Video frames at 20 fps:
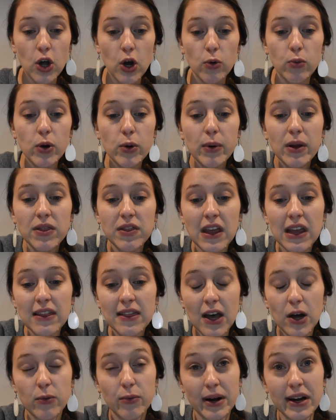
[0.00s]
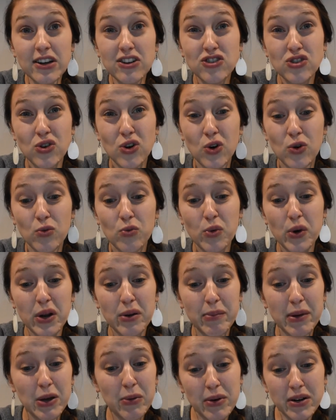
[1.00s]
We would think that Rachel
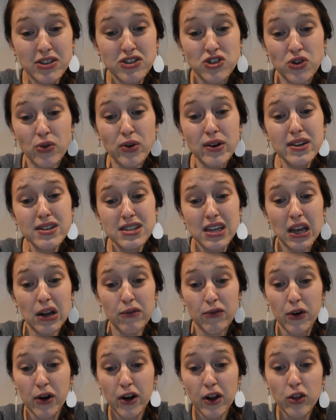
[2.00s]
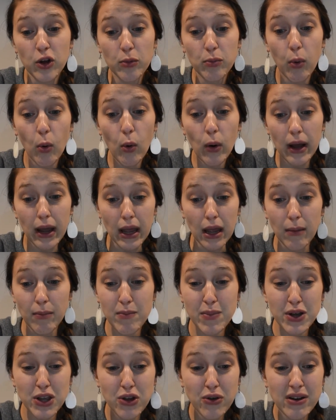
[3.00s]
would be rejoicing for another boy,
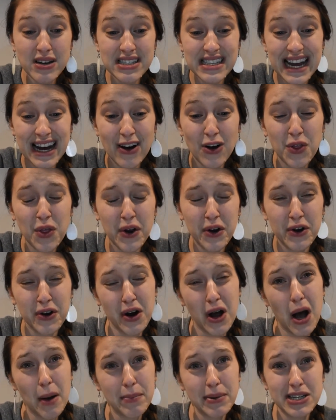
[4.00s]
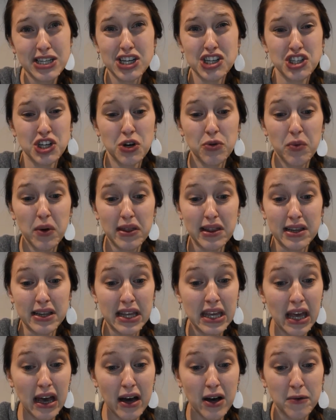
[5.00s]
but you can tell that her competition with
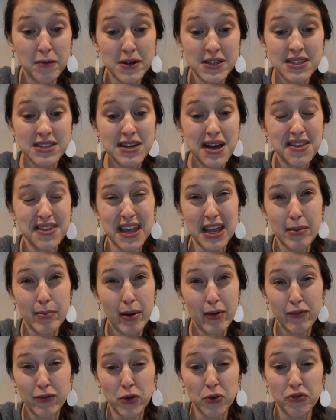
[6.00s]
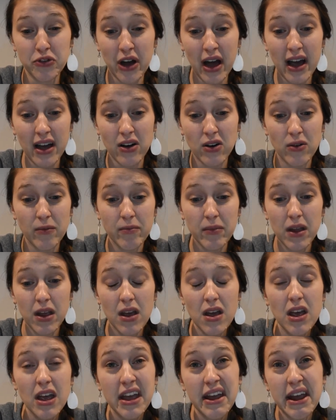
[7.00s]
Leah was nothing but futile.
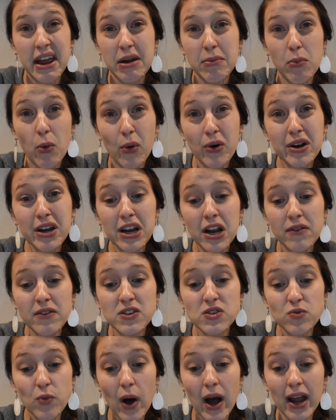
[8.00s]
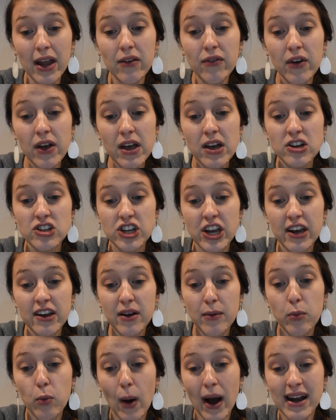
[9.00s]
In mourning of his wife,
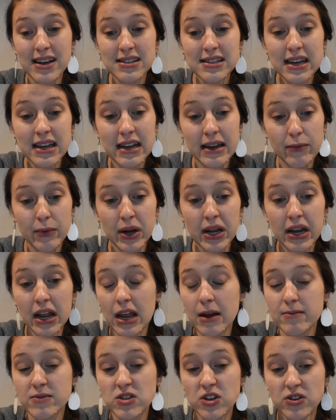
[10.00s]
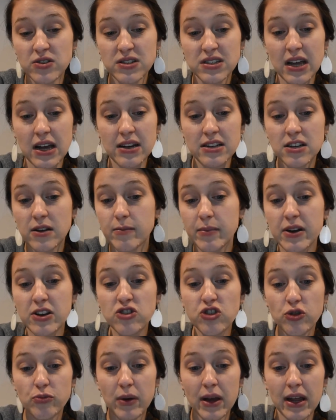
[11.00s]
Jacob wisely renames their son to
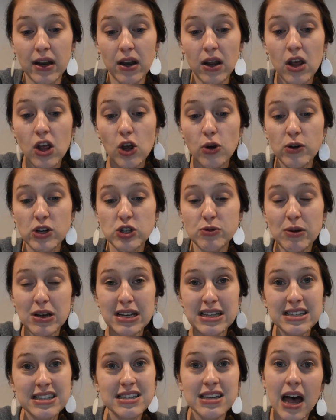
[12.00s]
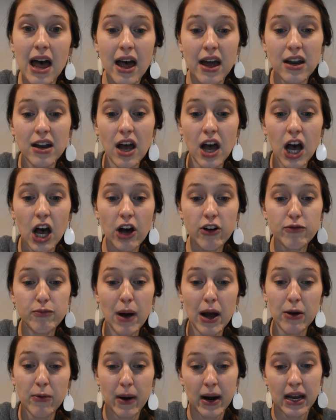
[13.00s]
Benjamin, which means son of
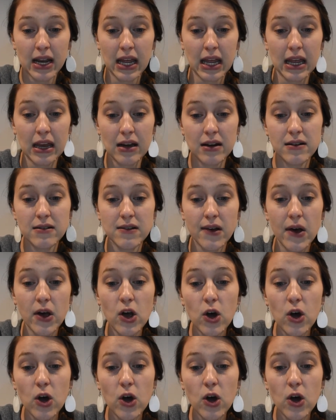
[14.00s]
my right hand.